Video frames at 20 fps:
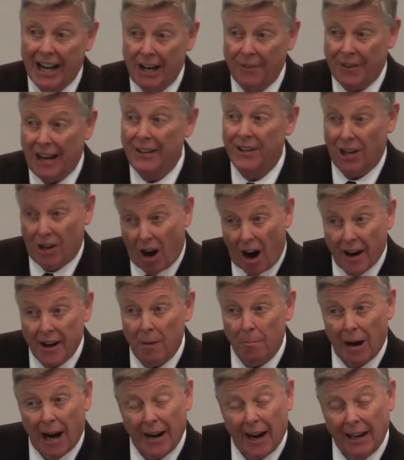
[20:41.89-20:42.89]
you think the gardener
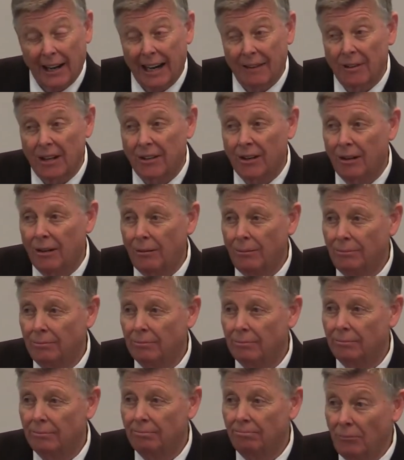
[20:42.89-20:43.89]
might not give it to him?
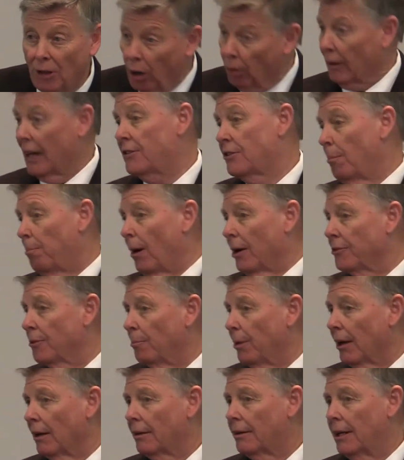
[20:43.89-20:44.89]
You know, that's a
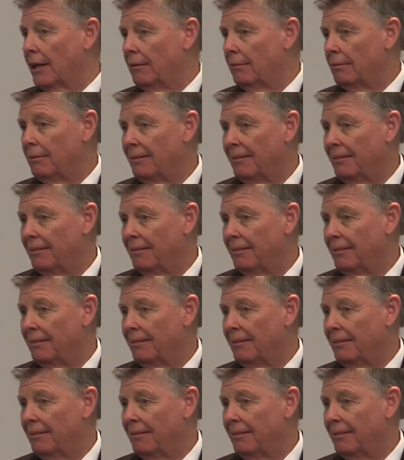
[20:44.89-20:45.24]
possibility.